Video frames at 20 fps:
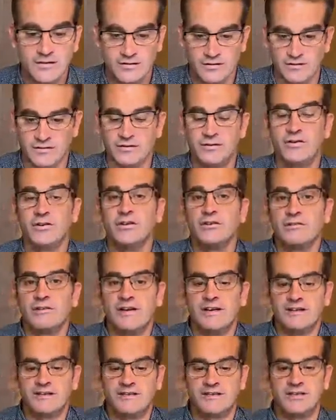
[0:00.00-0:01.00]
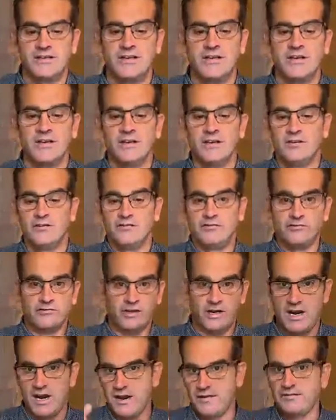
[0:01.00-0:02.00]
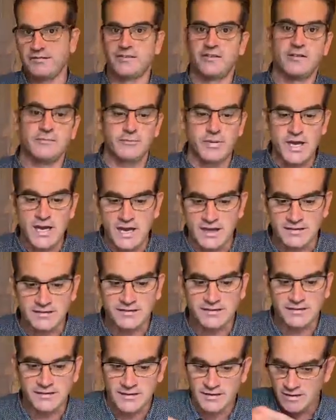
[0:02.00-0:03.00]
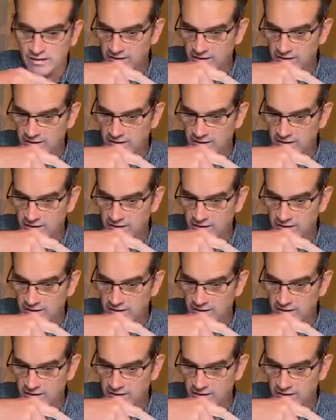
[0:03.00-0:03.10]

The tourist drives the bus